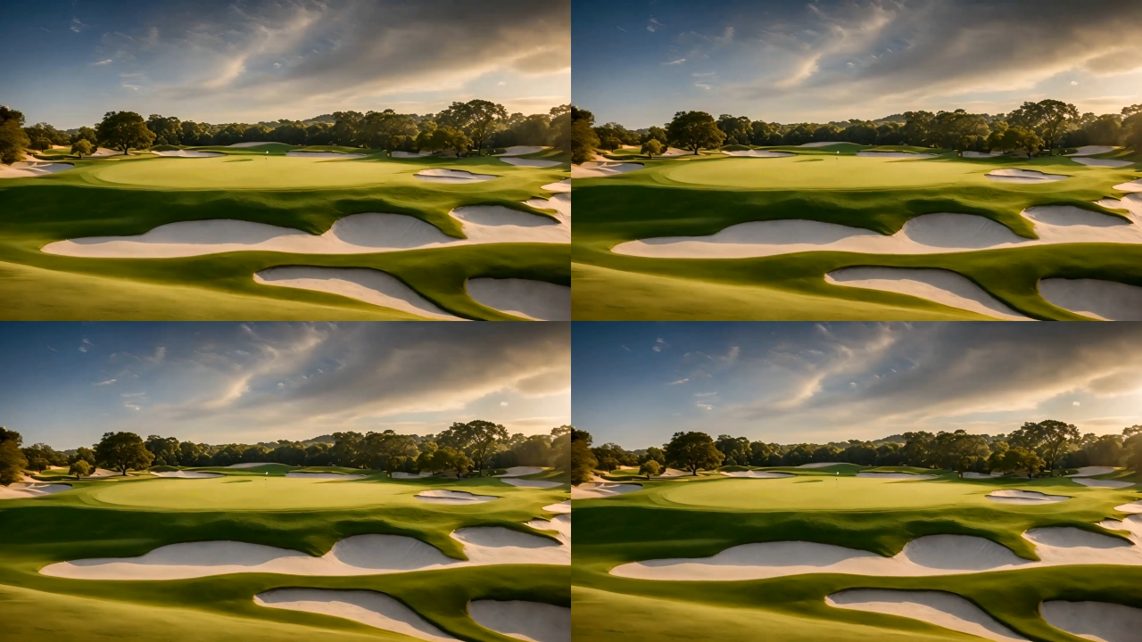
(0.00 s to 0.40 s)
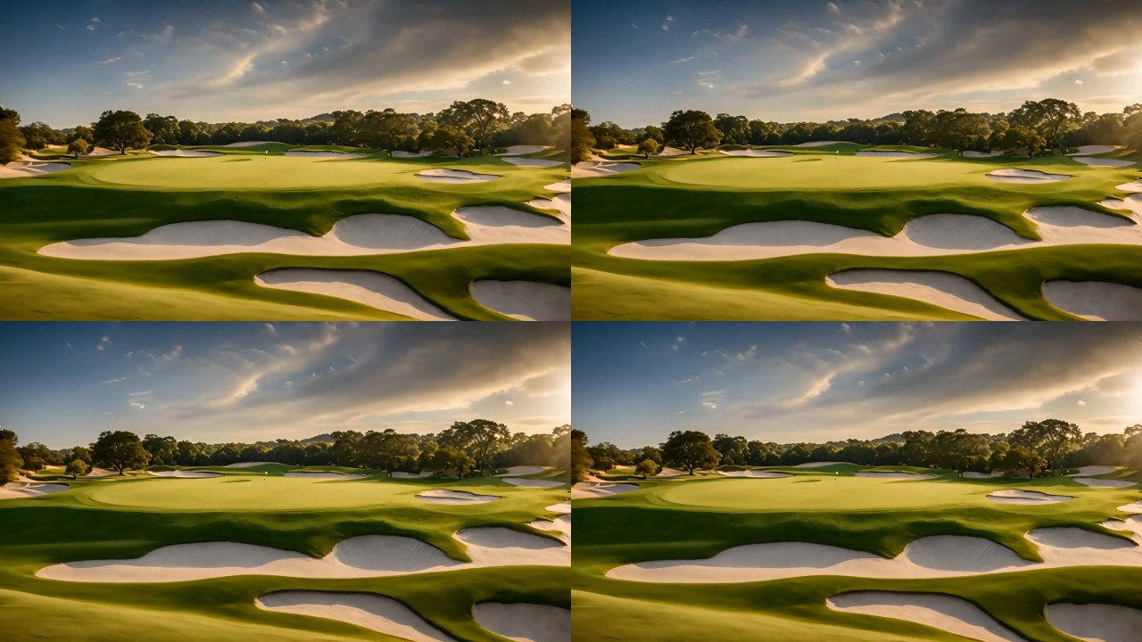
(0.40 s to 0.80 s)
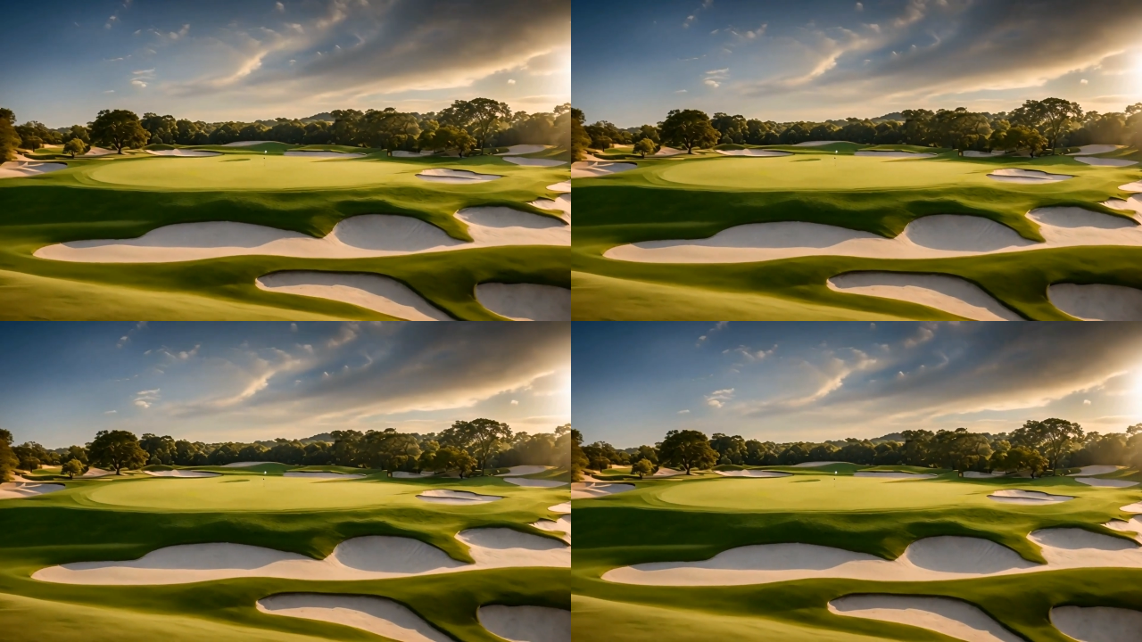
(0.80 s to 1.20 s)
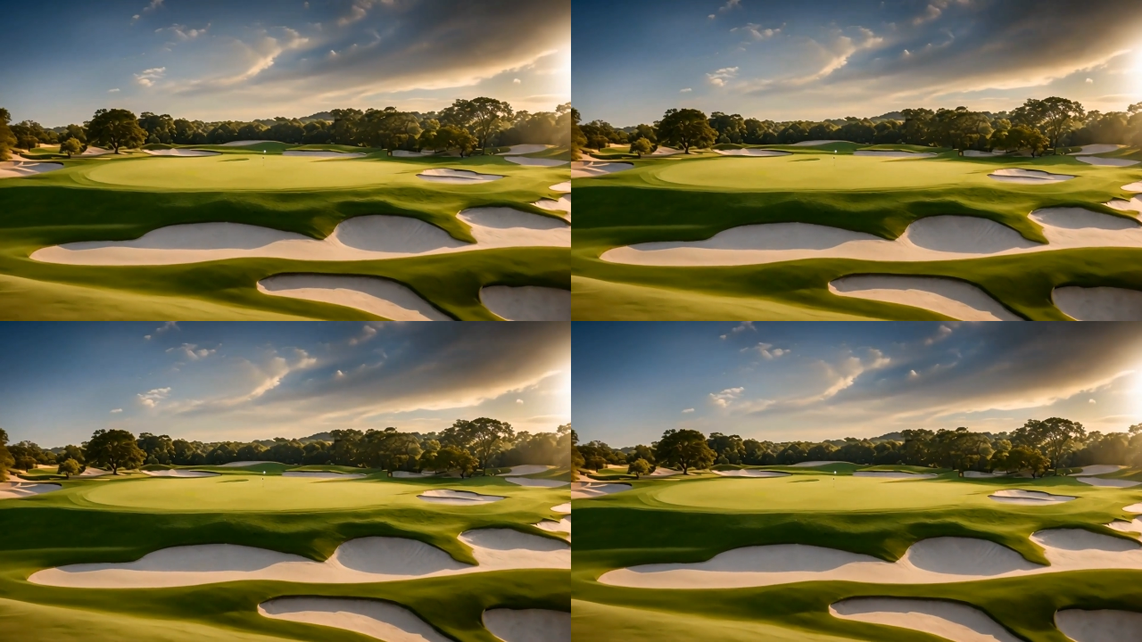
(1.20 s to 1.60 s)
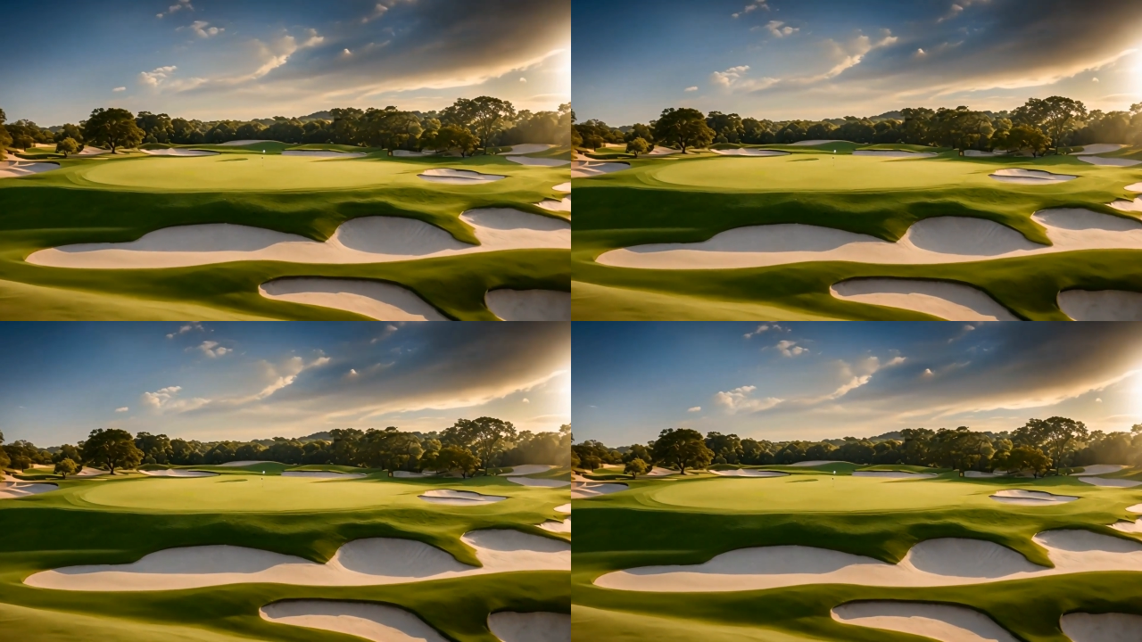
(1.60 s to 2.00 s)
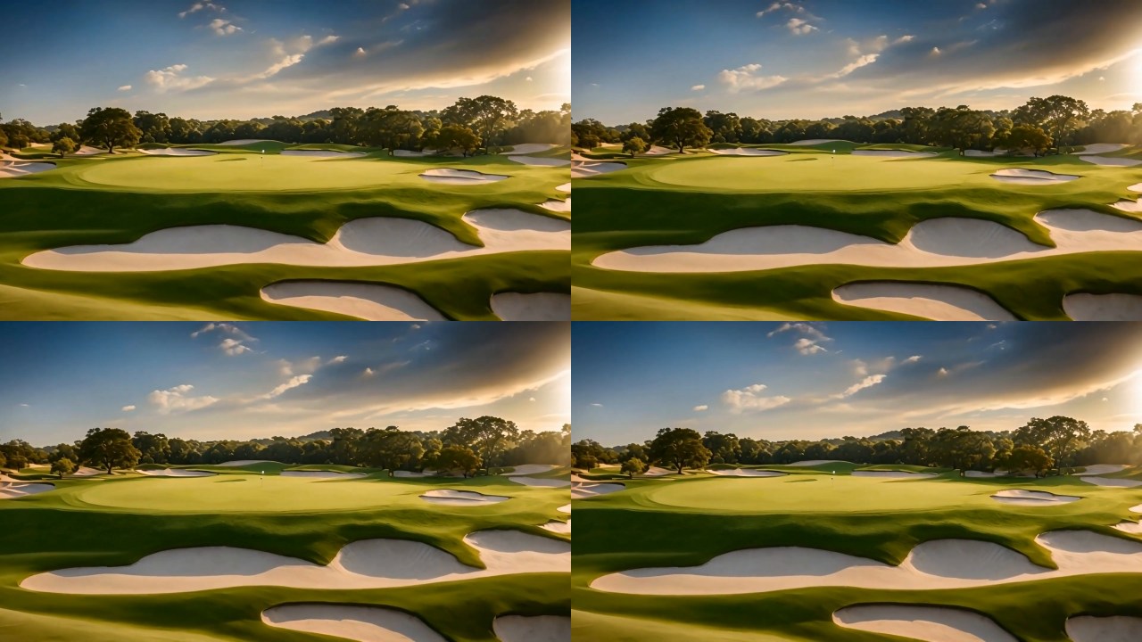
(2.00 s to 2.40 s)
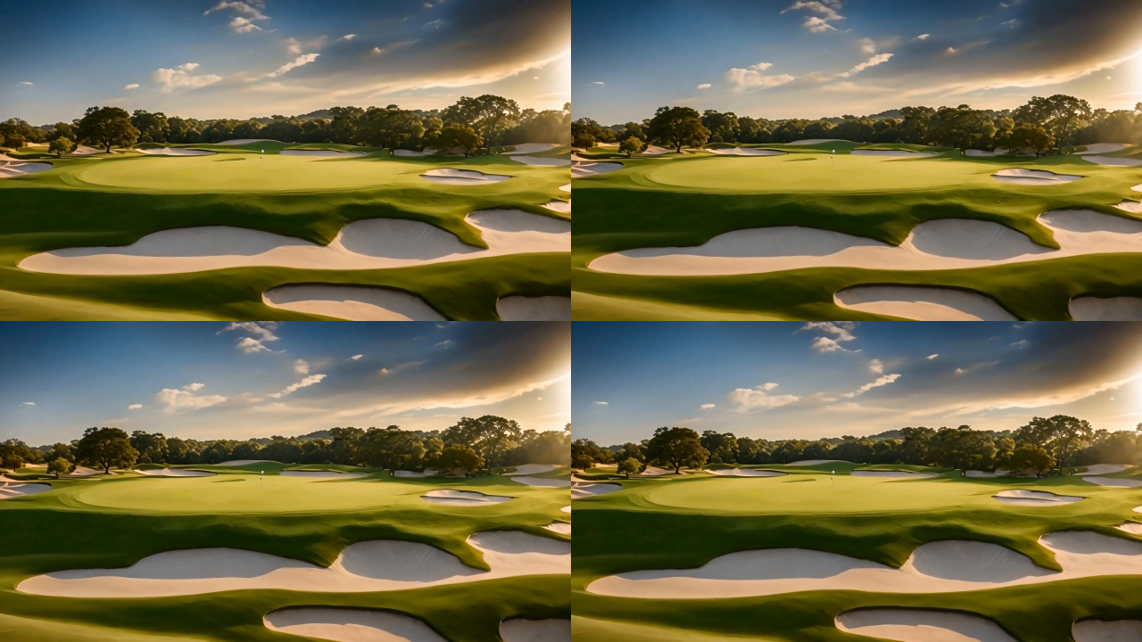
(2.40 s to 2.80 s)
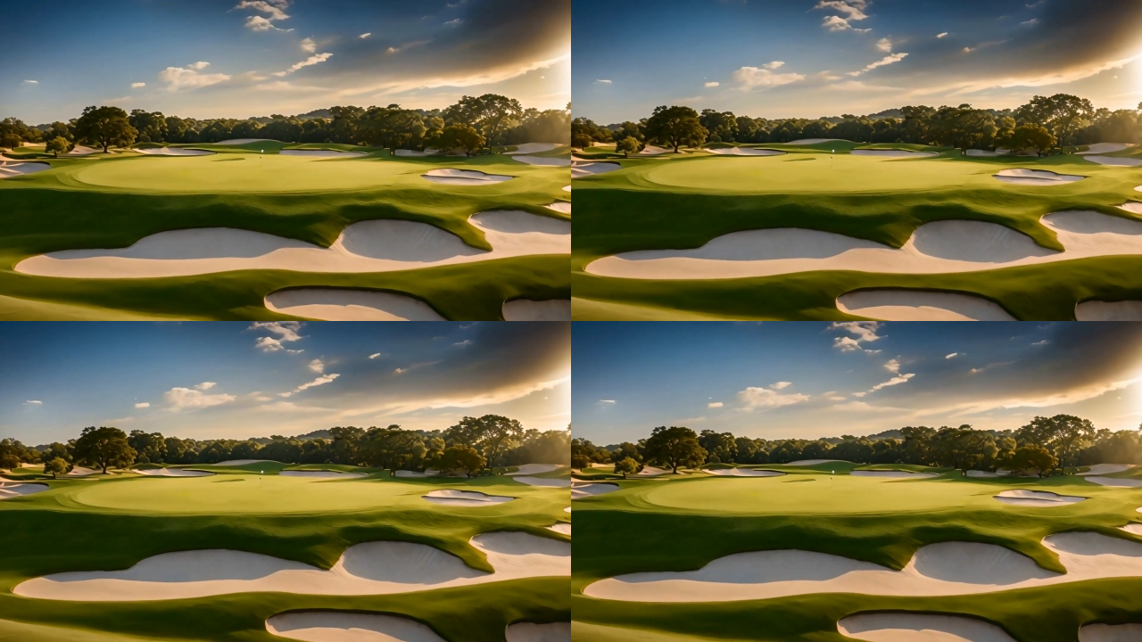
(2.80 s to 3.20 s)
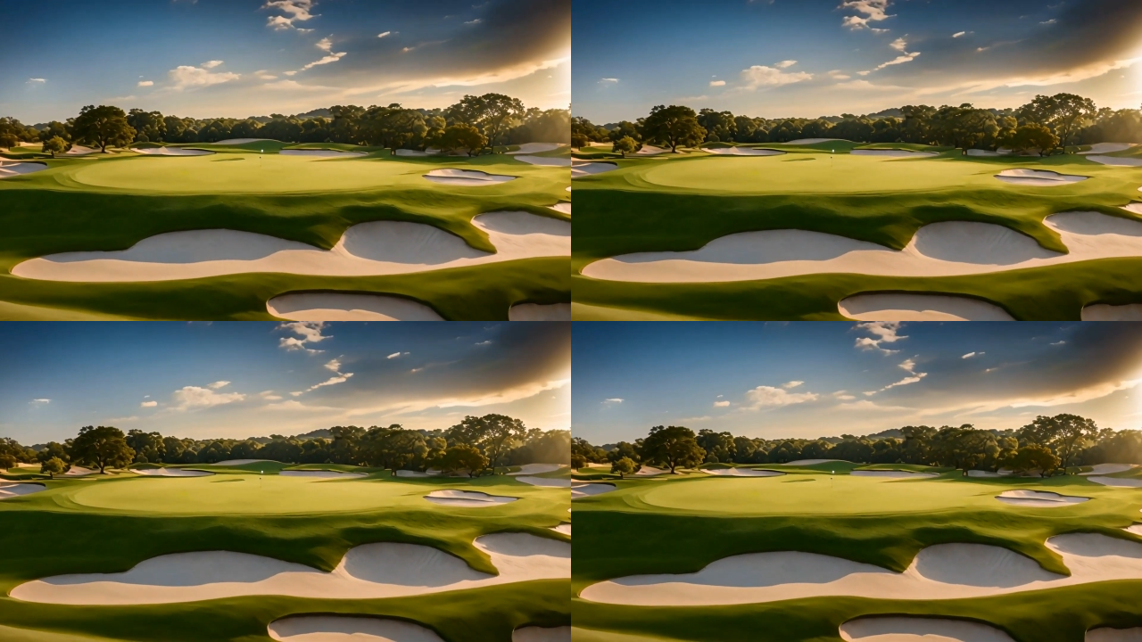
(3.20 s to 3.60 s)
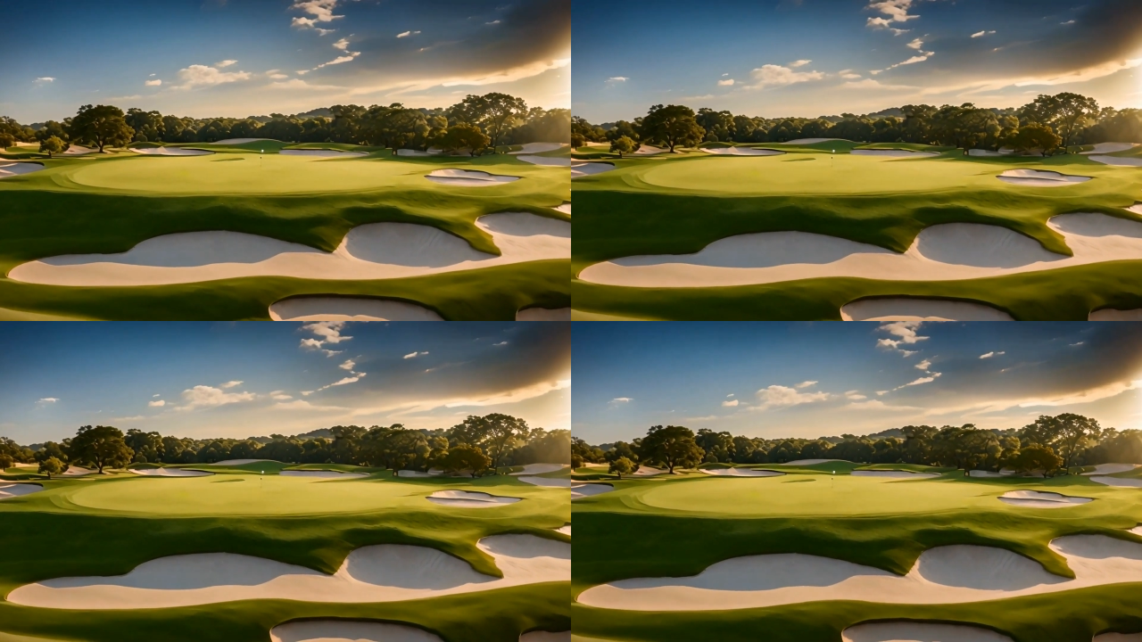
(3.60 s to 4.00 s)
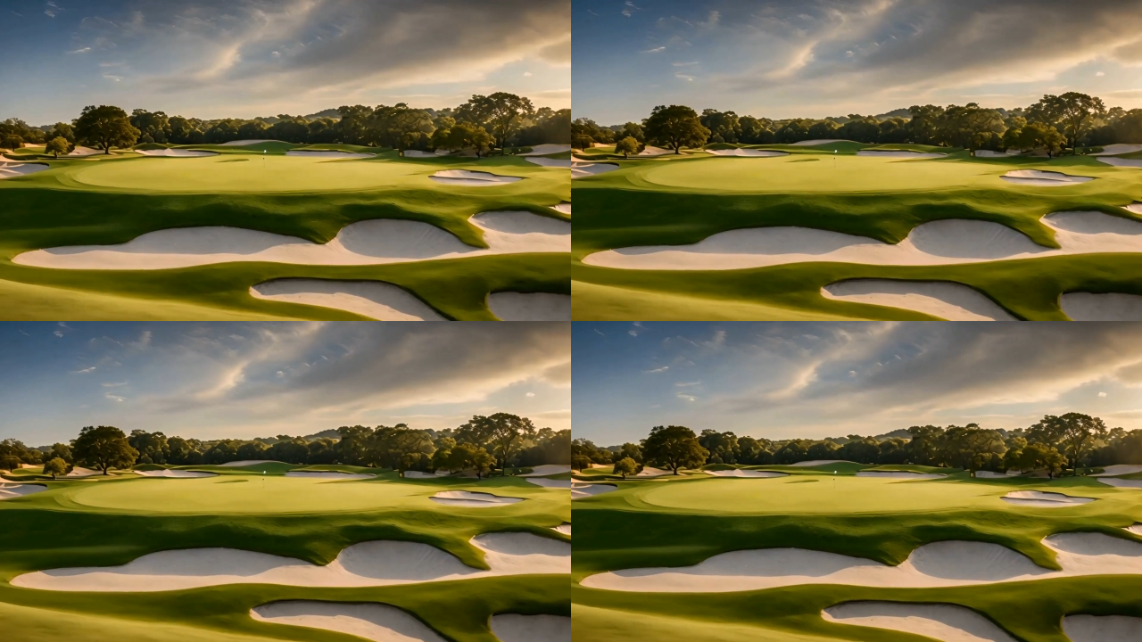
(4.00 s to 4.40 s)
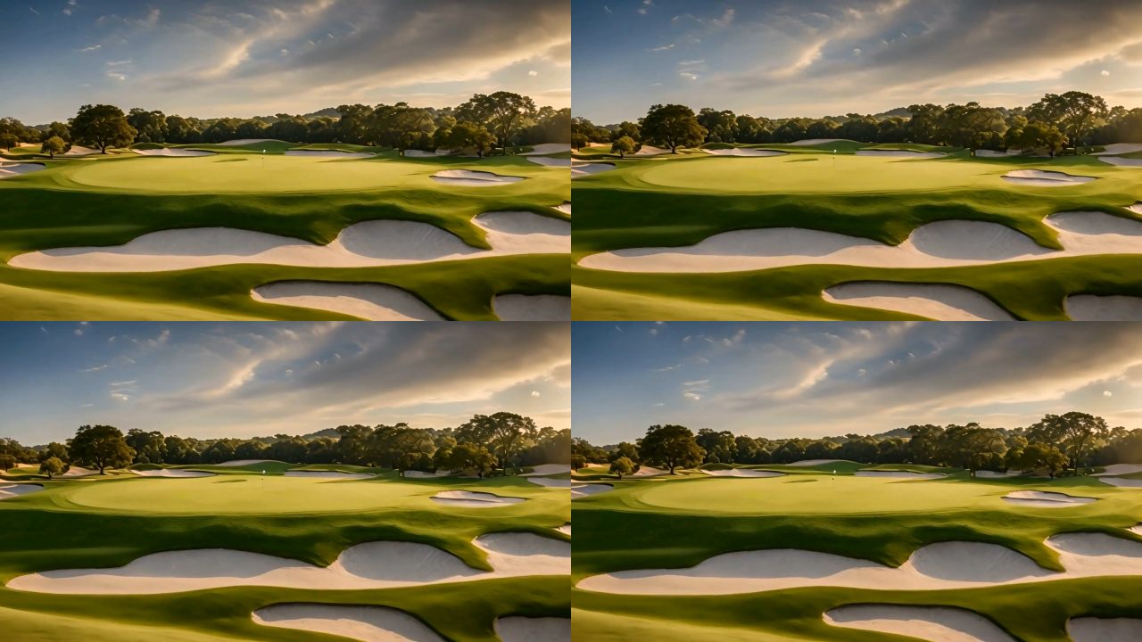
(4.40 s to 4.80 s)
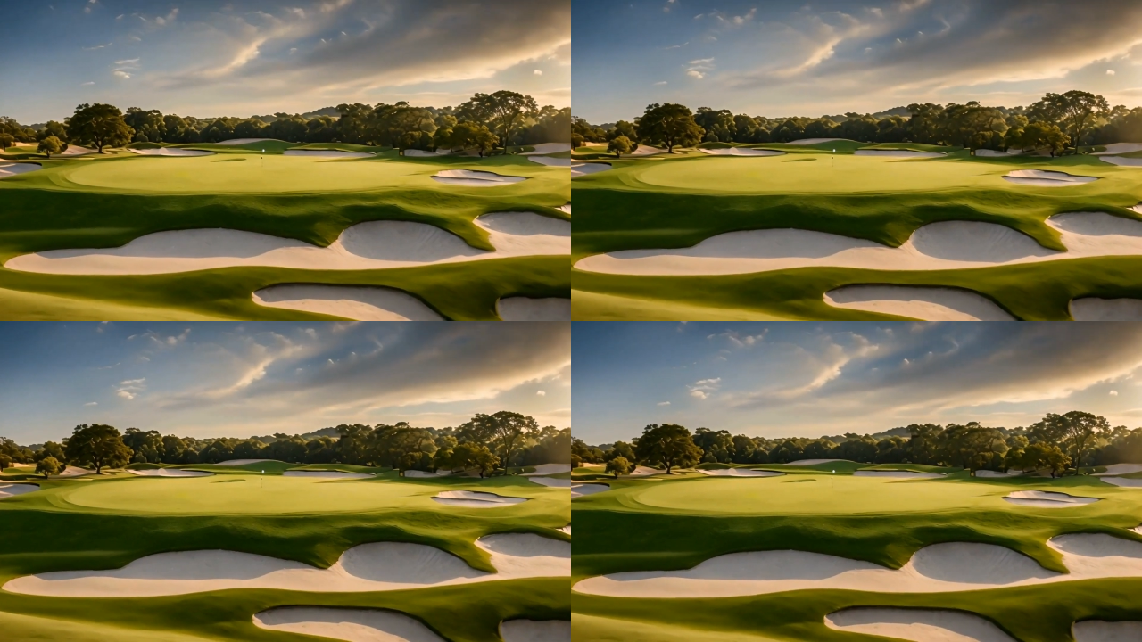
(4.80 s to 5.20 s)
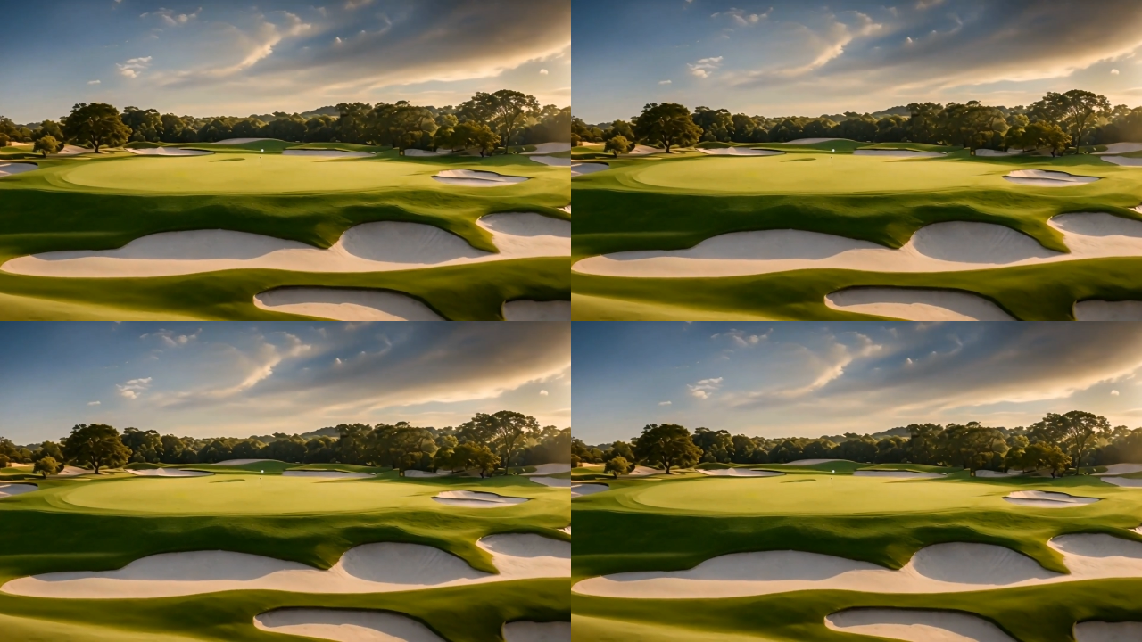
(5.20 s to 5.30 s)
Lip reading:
Nobody's mouth can be seen.